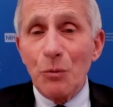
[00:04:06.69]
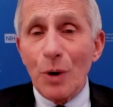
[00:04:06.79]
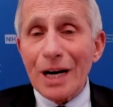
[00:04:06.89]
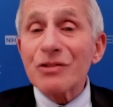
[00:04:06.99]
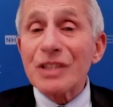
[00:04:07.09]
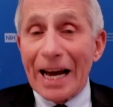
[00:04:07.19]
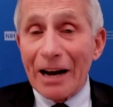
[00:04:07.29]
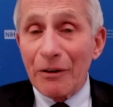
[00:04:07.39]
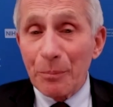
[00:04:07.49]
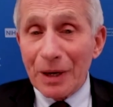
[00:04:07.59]
wears
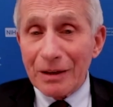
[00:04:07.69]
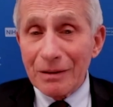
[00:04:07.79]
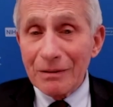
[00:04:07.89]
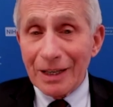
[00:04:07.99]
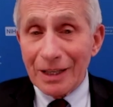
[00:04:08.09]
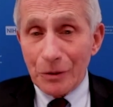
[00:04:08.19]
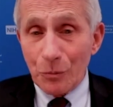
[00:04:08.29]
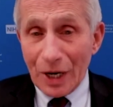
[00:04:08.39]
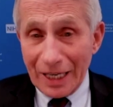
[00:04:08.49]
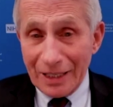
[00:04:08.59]
down a bit and it
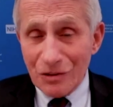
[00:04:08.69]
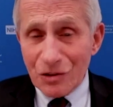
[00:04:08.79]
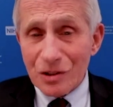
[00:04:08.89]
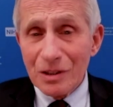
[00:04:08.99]
wanes,